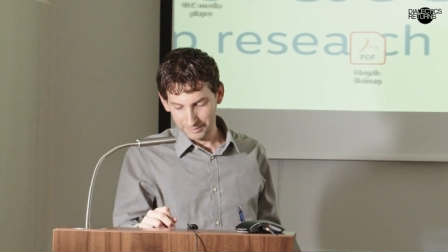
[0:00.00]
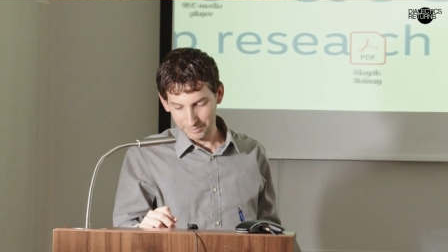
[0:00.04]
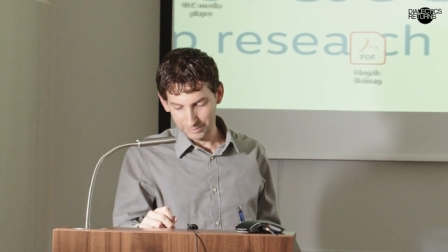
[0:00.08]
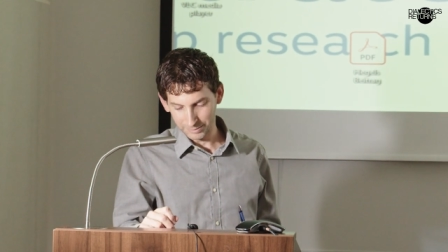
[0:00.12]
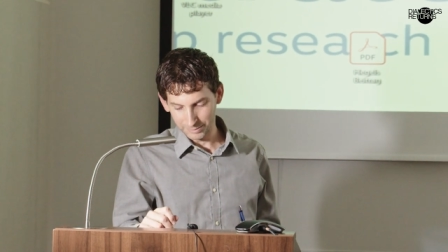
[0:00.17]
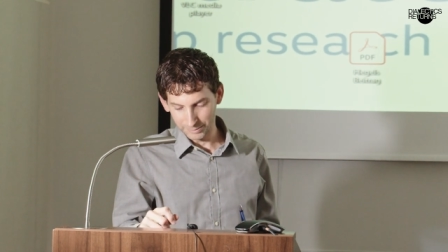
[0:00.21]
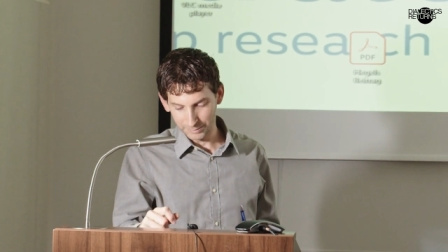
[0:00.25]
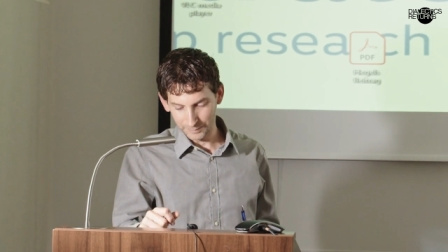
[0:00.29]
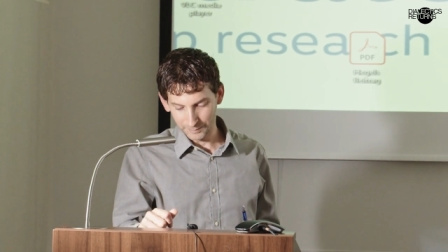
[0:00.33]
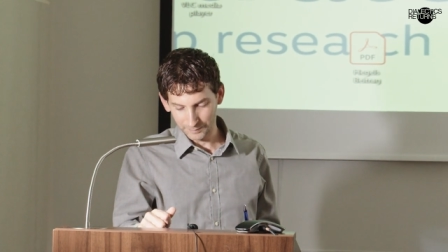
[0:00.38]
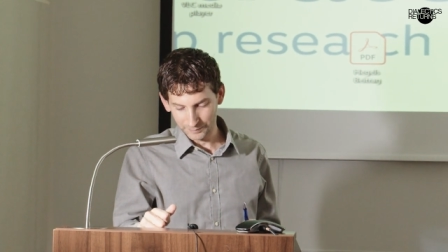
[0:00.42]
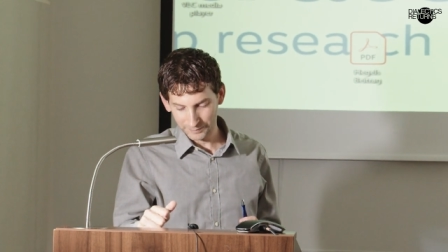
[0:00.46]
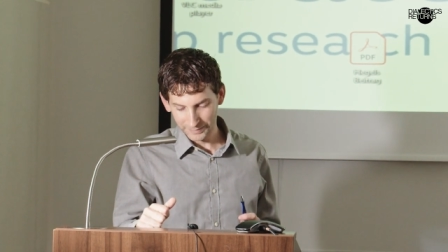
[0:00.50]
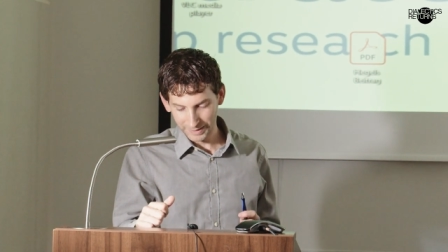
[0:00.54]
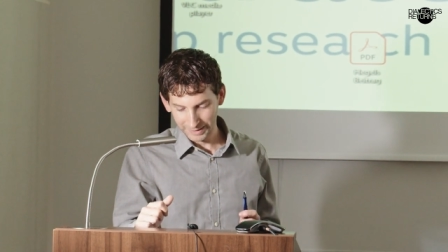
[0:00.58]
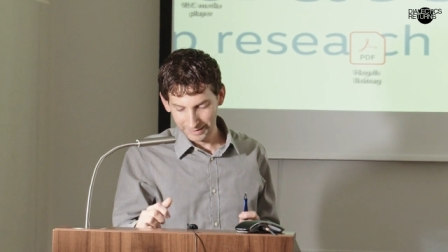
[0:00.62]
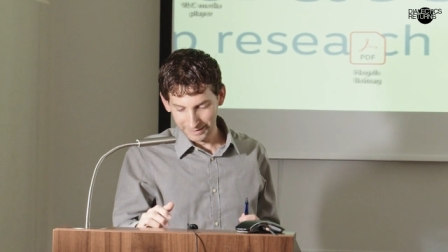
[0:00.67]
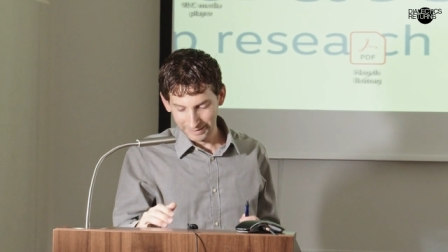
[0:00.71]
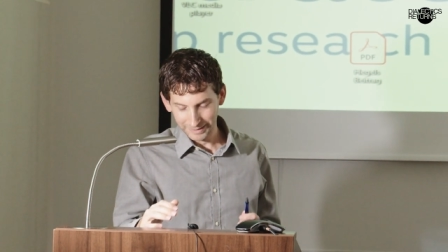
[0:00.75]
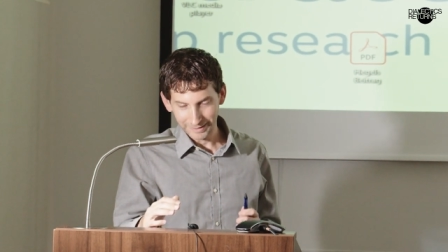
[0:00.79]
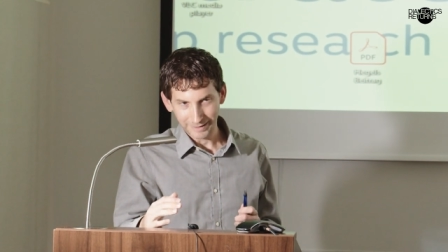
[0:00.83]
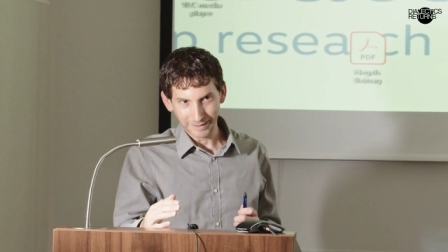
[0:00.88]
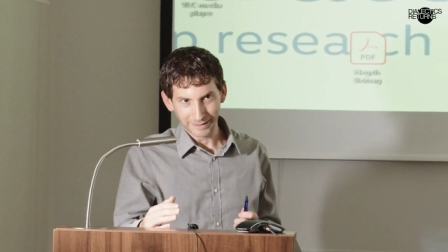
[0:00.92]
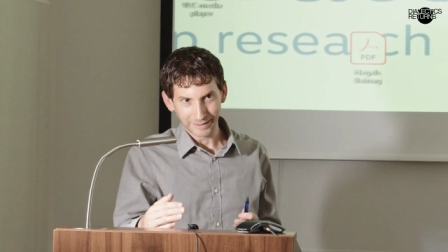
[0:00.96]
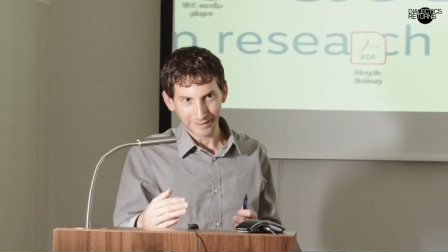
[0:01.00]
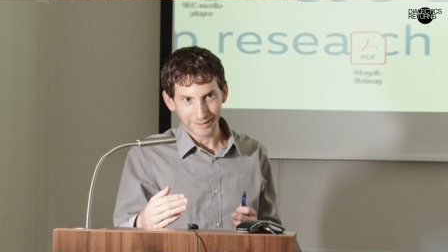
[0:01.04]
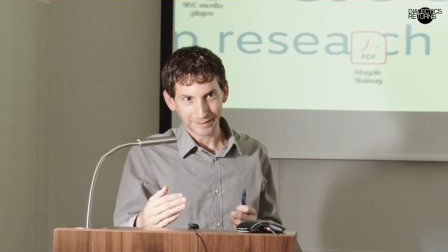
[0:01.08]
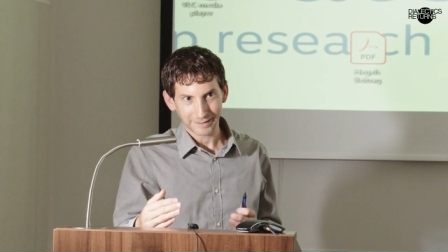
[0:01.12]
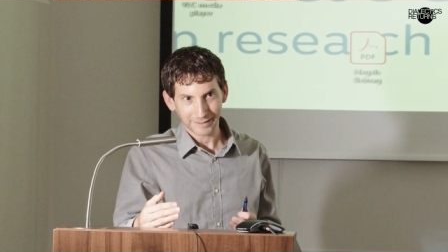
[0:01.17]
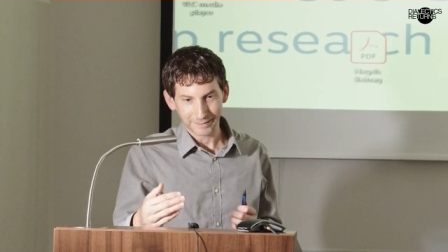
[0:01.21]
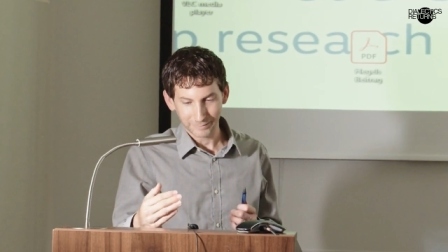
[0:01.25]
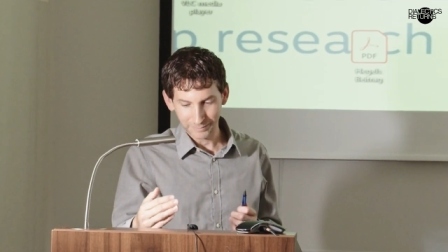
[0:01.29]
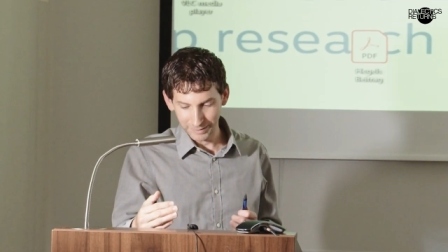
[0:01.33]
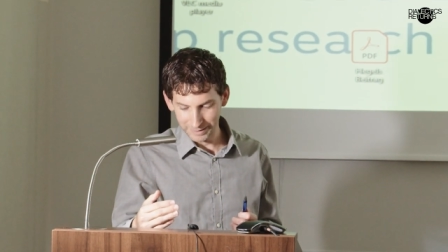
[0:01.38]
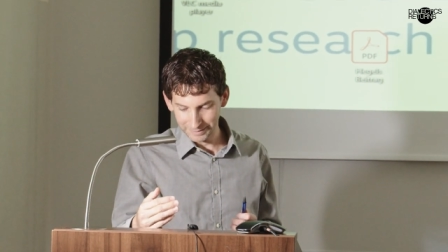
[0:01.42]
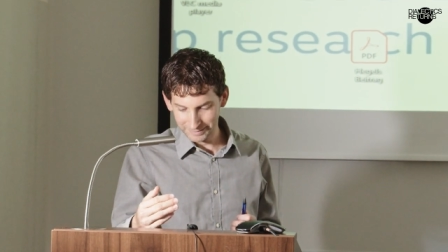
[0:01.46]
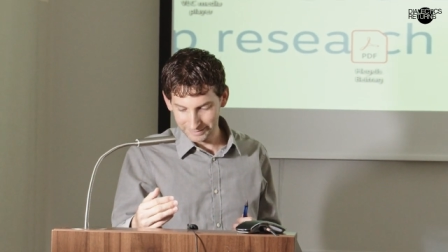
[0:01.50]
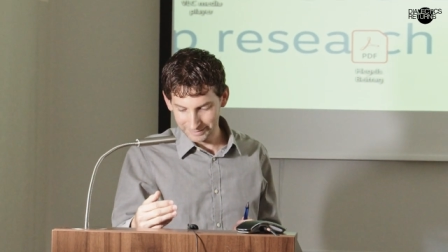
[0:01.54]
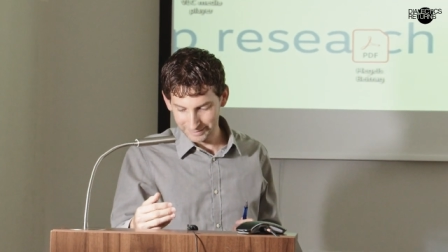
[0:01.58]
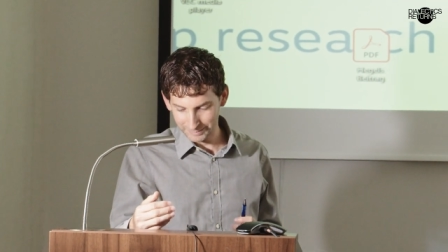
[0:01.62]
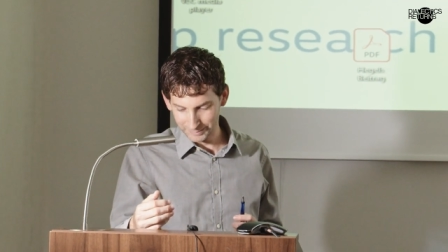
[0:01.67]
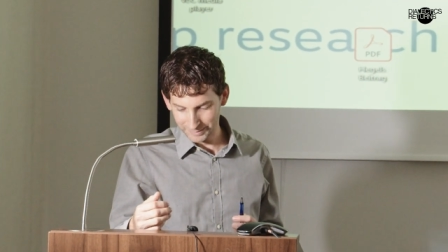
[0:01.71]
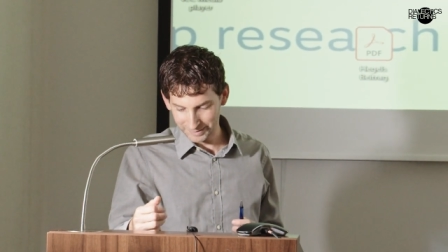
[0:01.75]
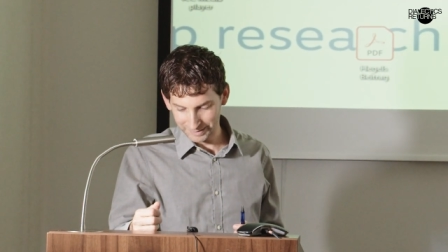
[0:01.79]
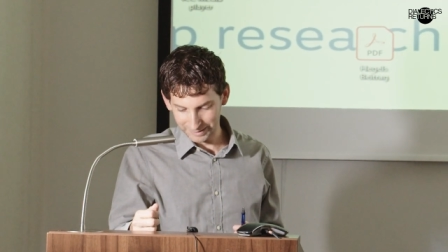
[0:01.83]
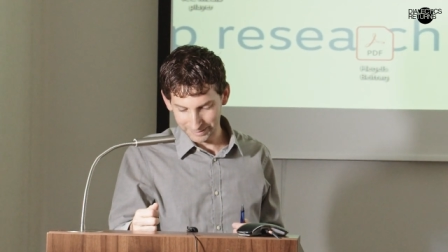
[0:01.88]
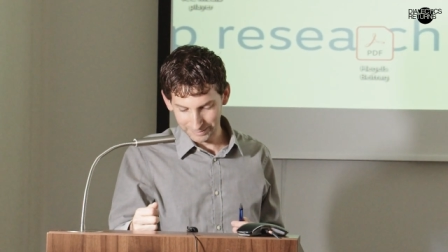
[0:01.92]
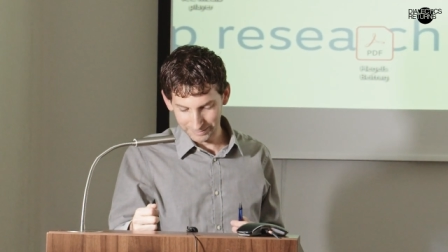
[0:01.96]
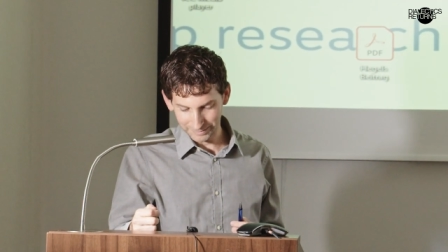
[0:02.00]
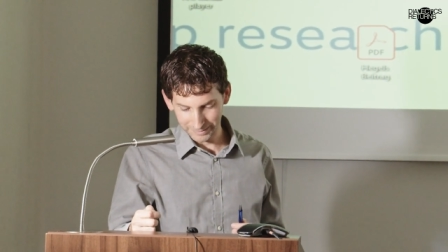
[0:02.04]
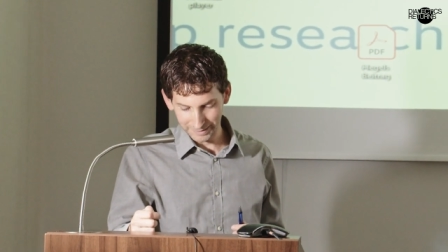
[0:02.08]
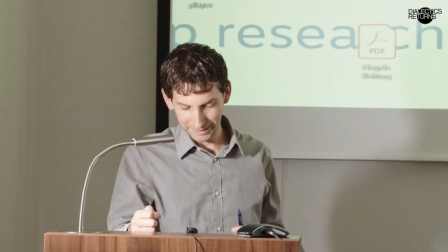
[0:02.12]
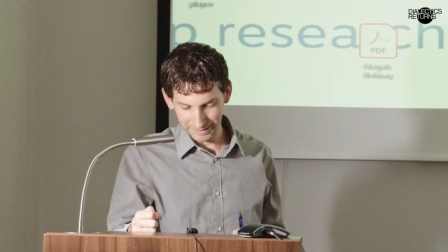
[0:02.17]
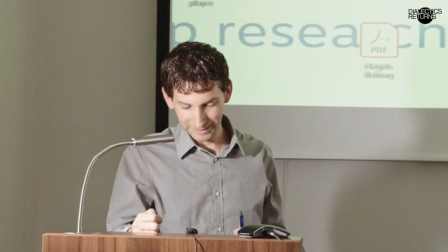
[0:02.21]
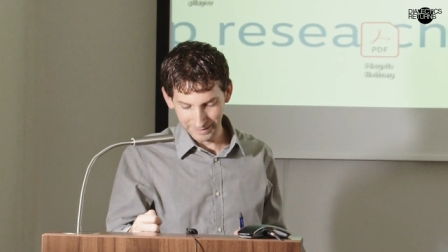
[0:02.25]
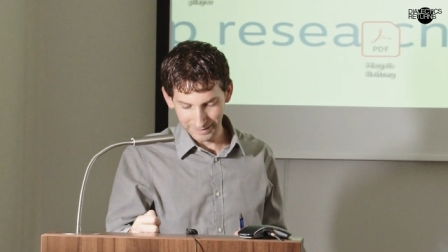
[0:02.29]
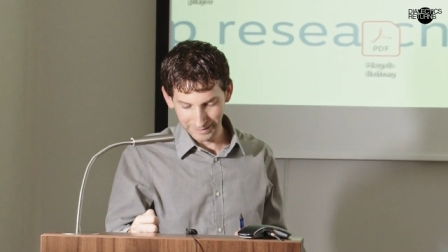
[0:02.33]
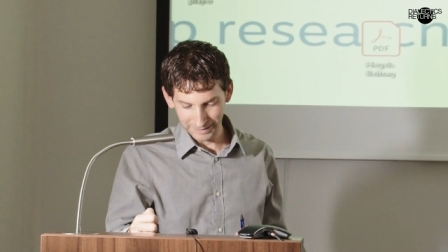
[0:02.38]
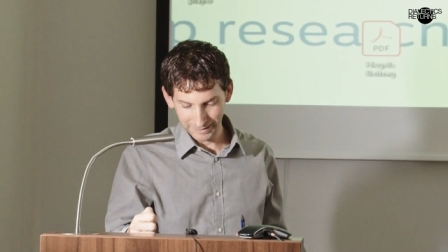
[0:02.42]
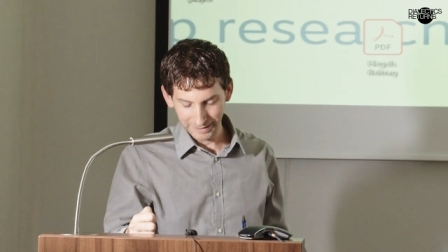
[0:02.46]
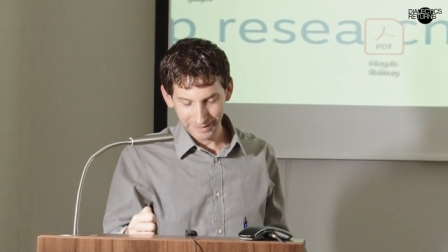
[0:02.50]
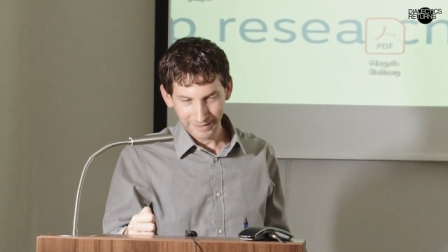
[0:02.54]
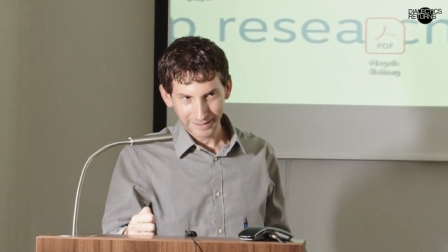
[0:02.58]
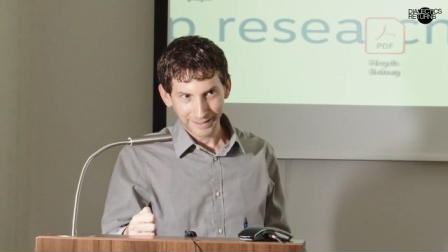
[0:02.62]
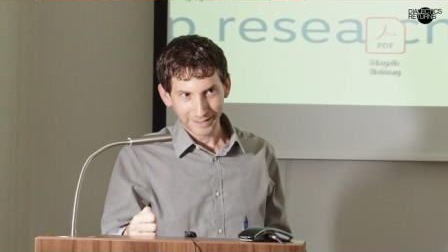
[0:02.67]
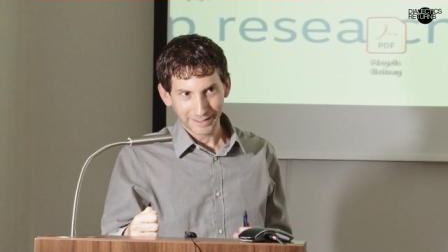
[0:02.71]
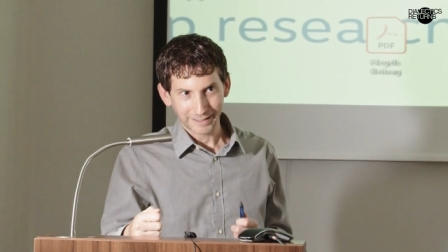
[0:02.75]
who uh, he convinced himself that he,